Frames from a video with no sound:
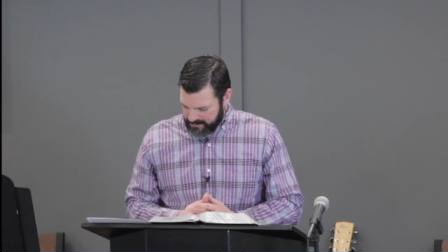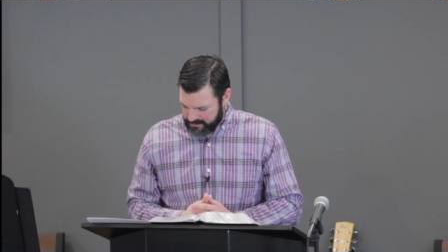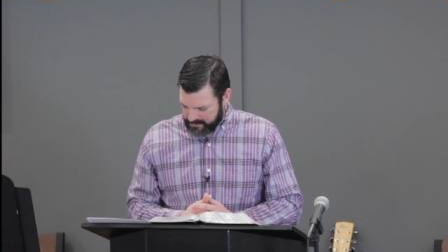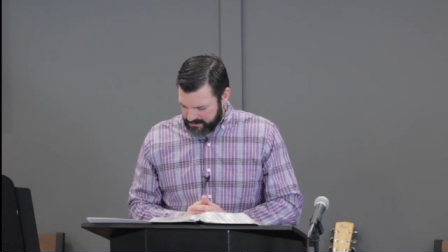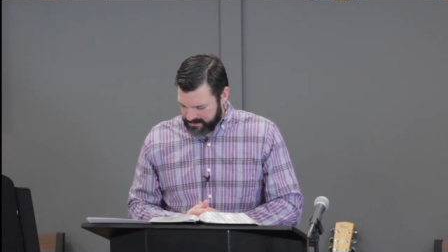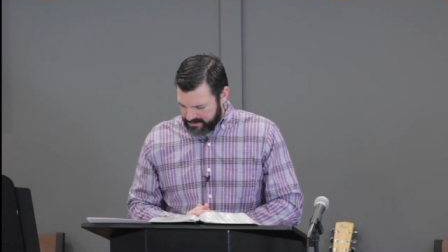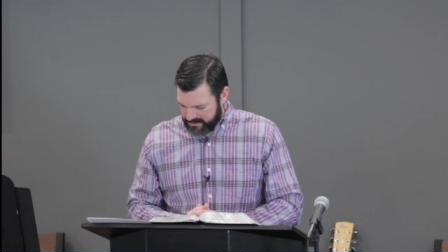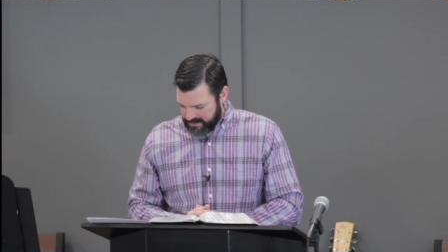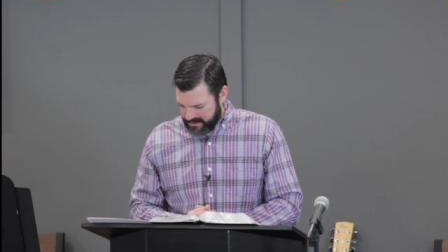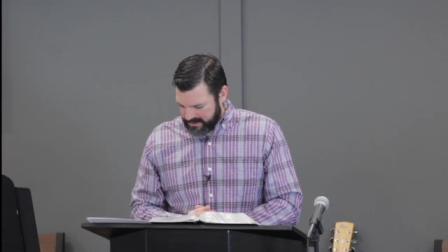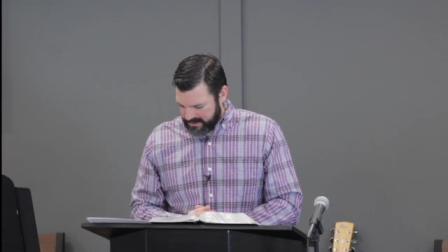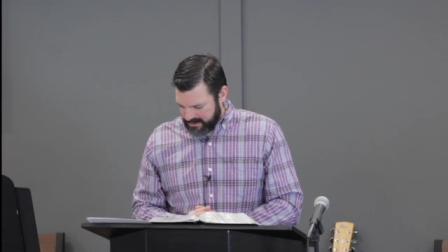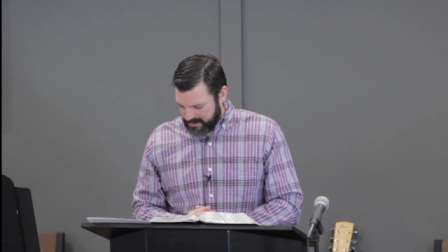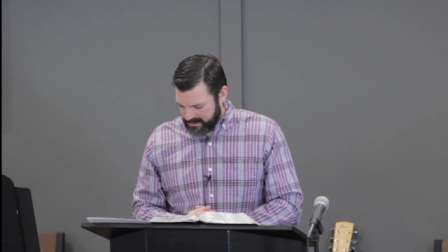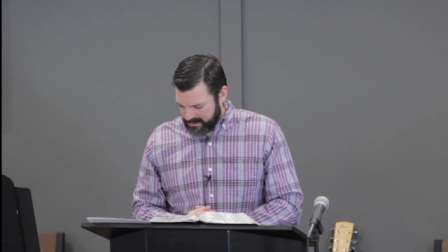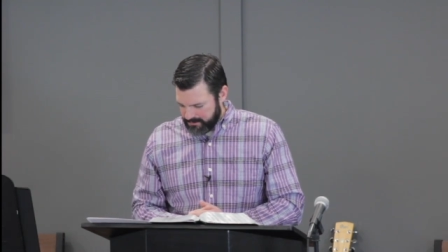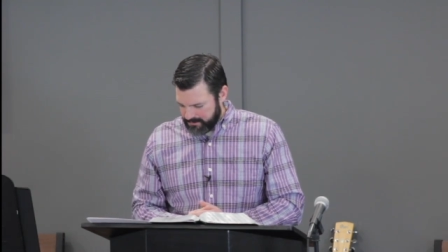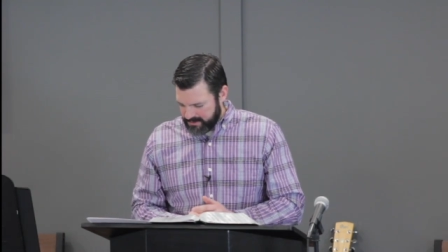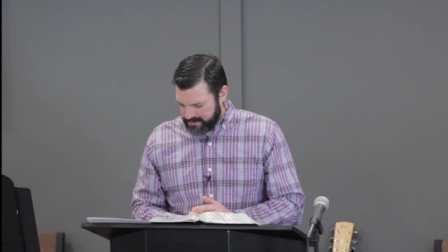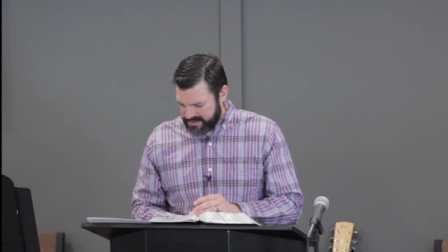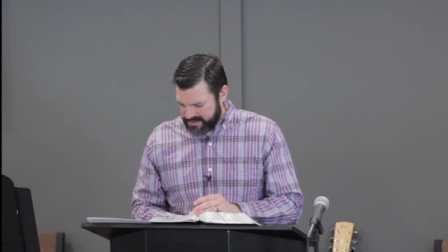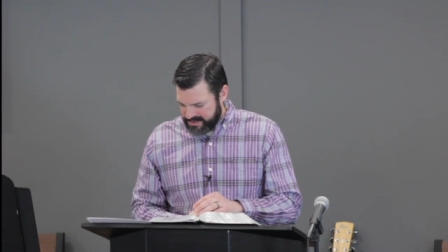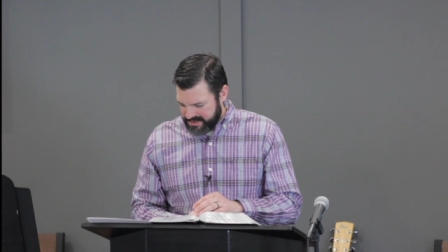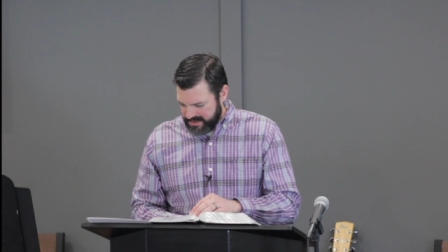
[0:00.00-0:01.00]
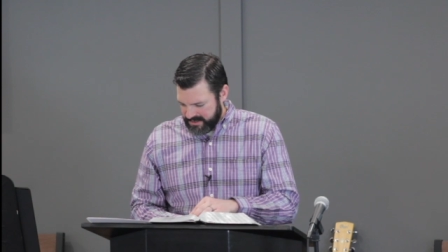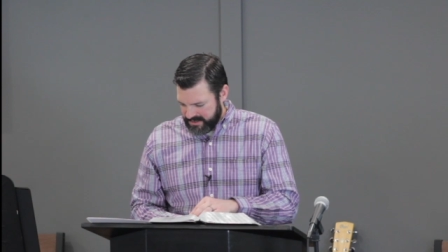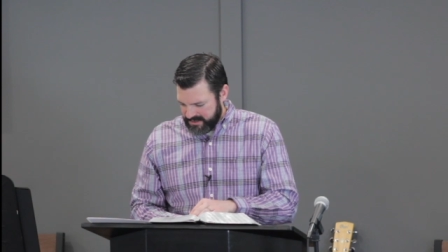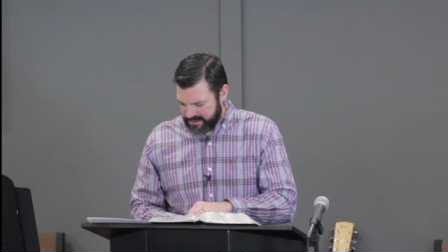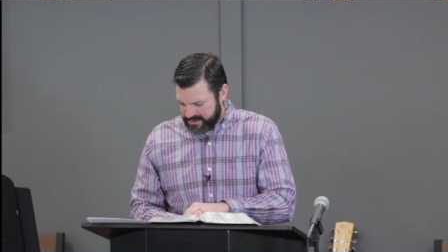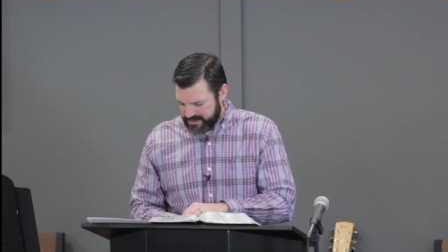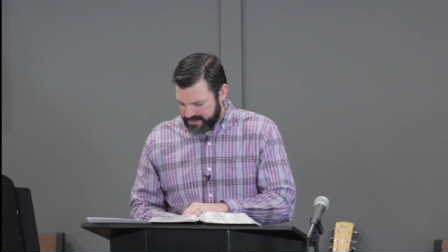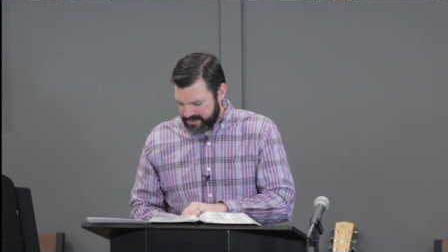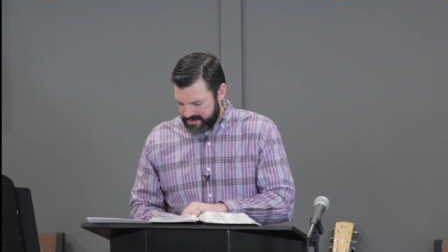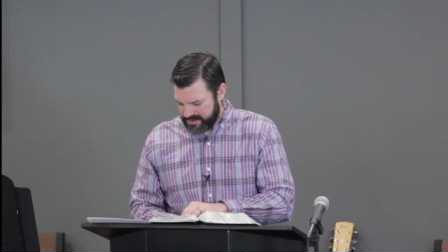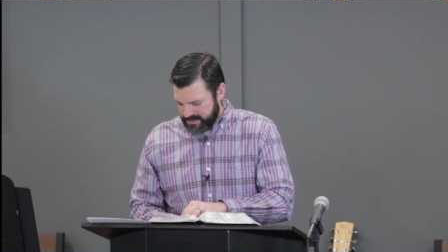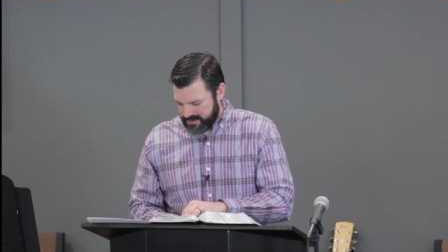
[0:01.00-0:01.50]
Secondly, we see
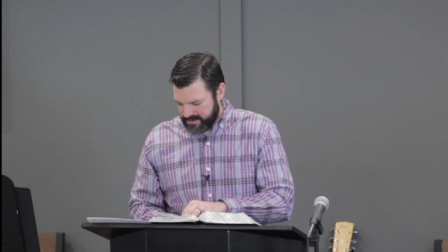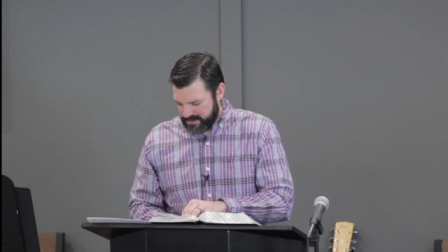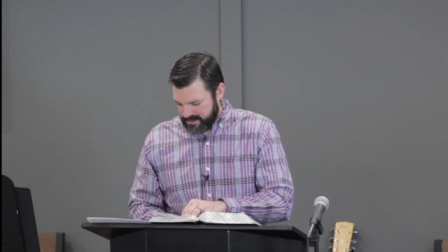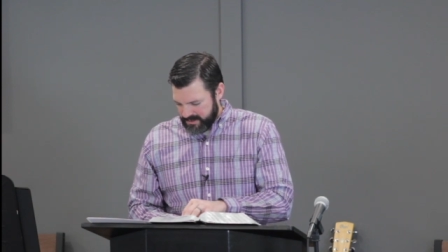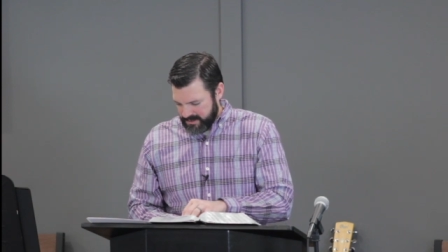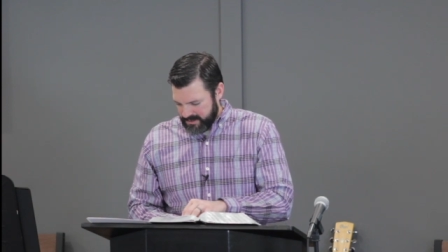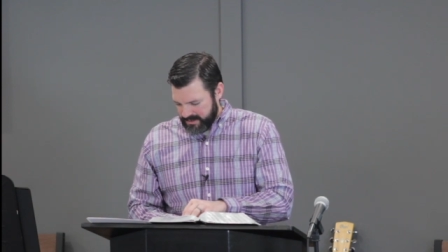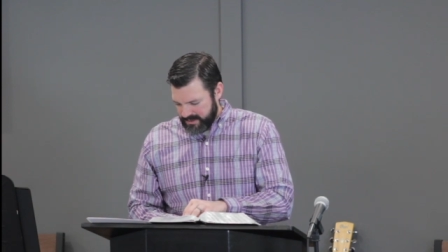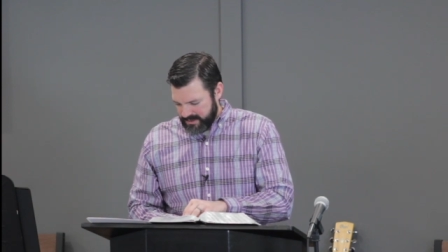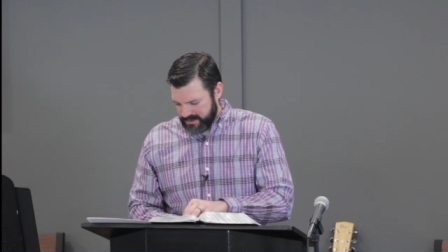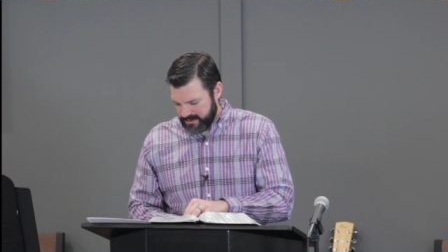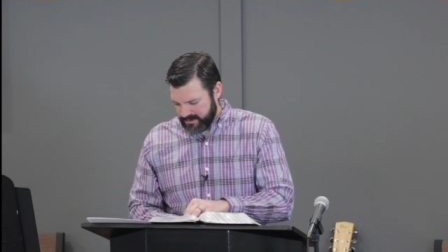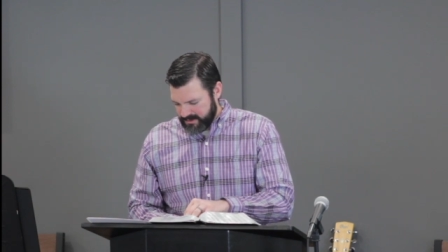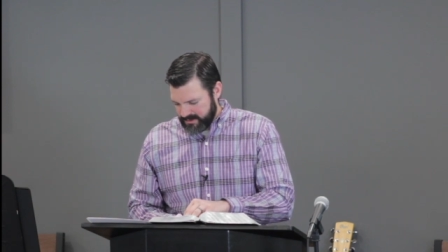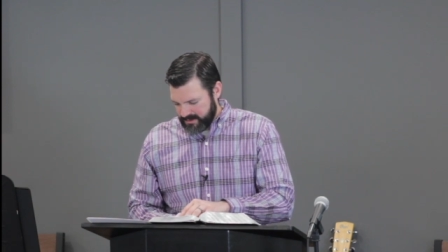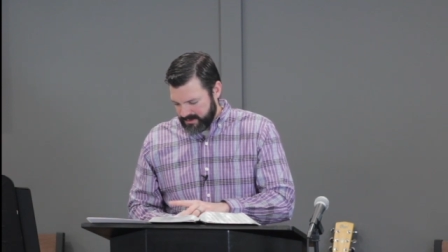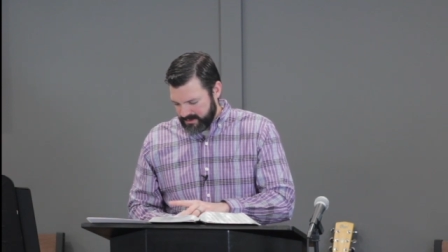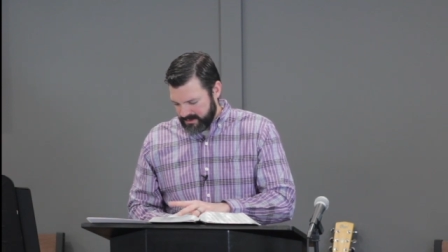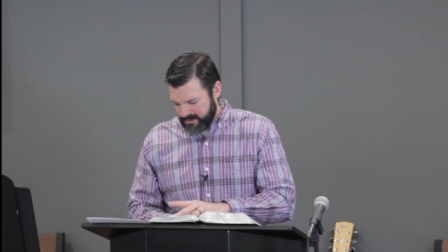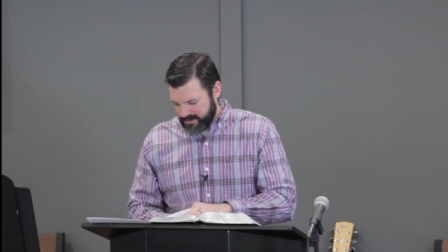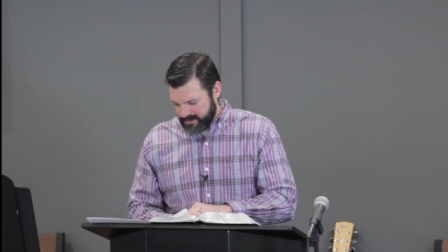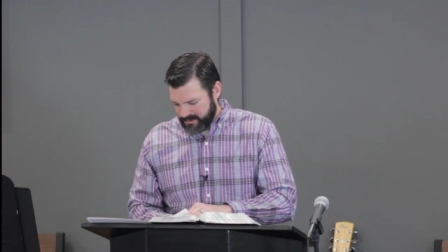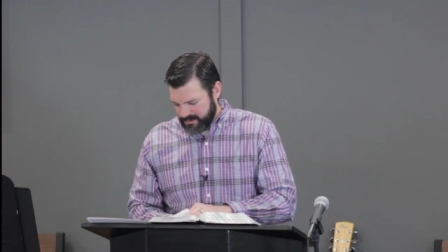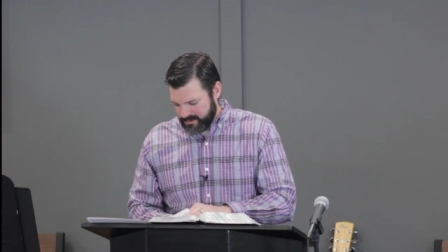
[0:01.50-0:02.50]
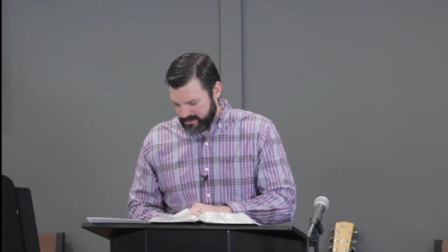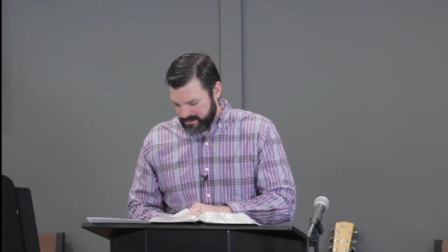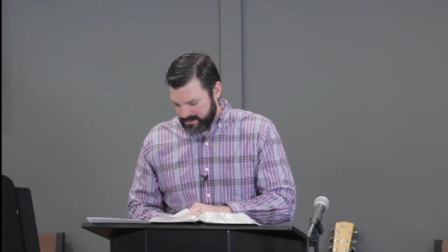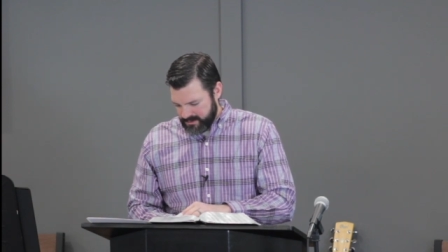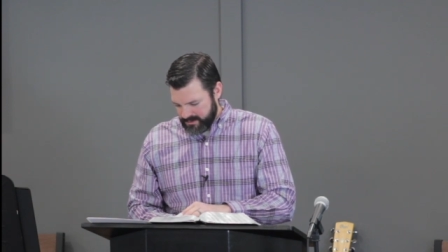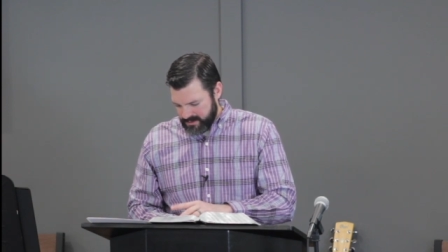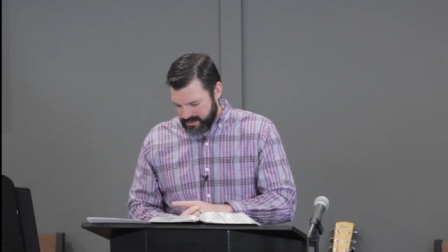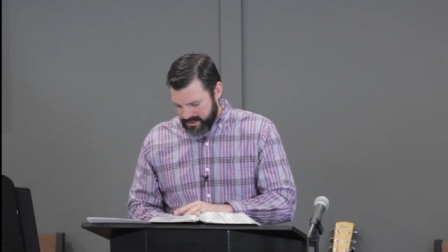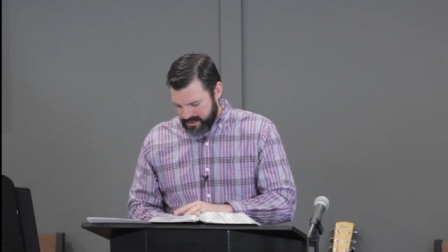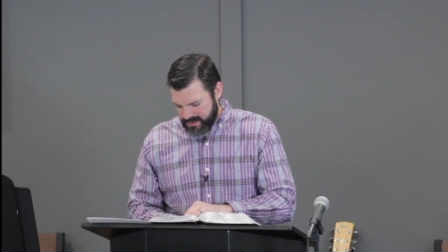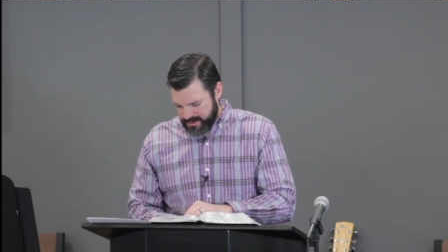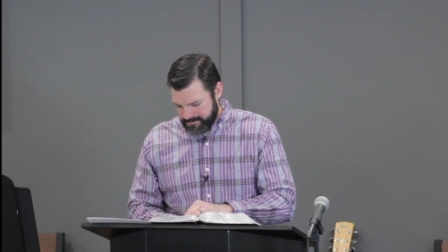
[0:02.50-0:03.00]
this in
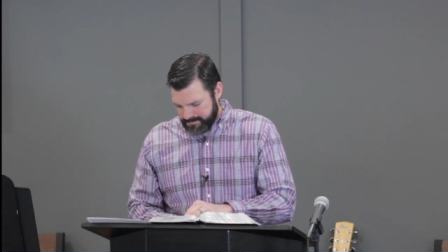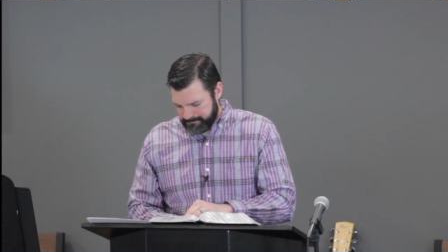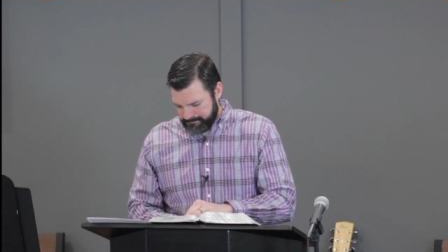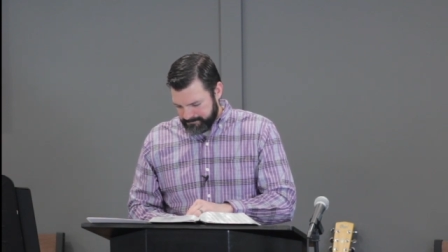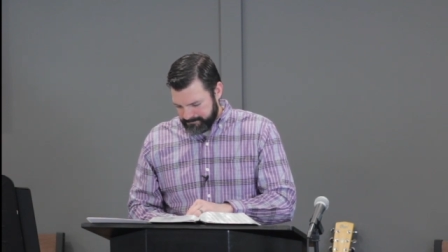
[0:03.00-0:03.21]
uh,